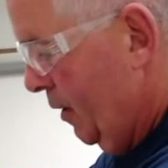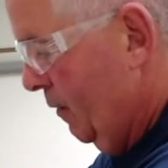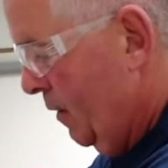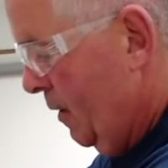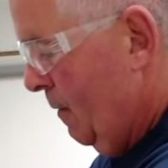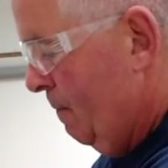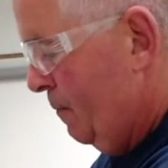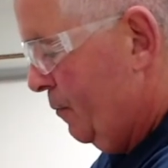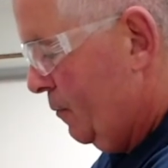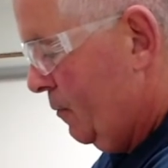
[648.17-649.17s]

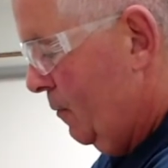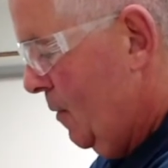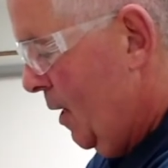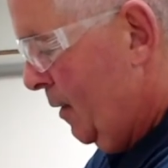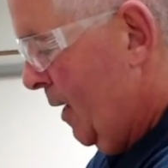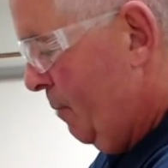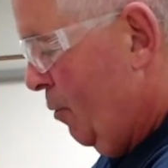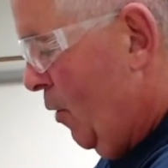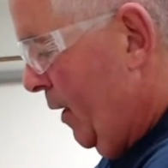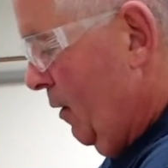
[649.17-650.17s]
At that
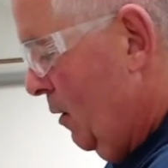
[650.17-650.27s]
point,